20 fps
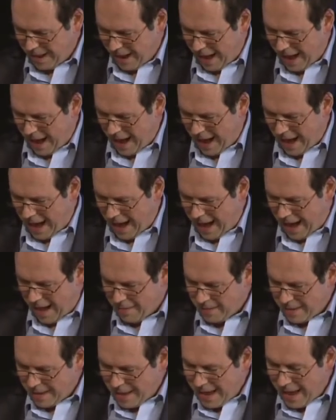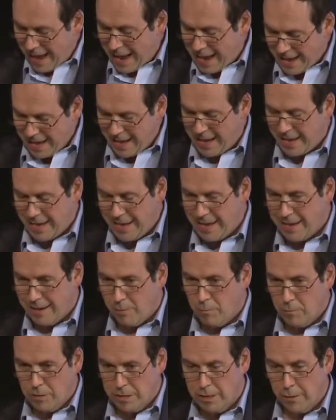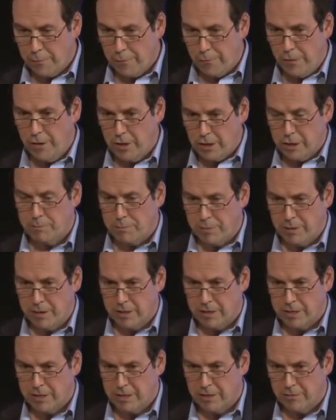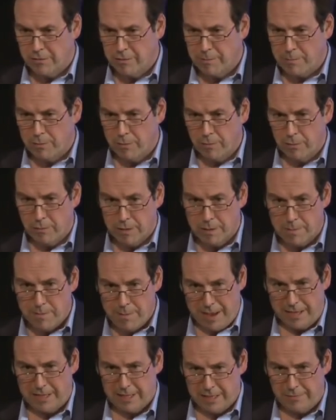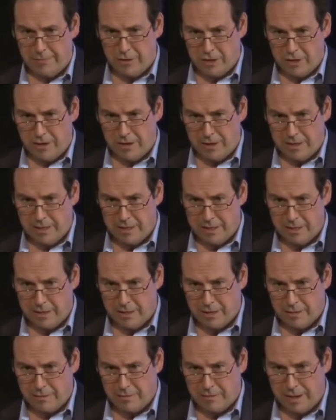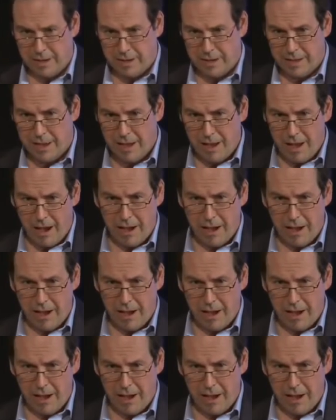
Uh, he was the first person to report the massive Chinese earthquake.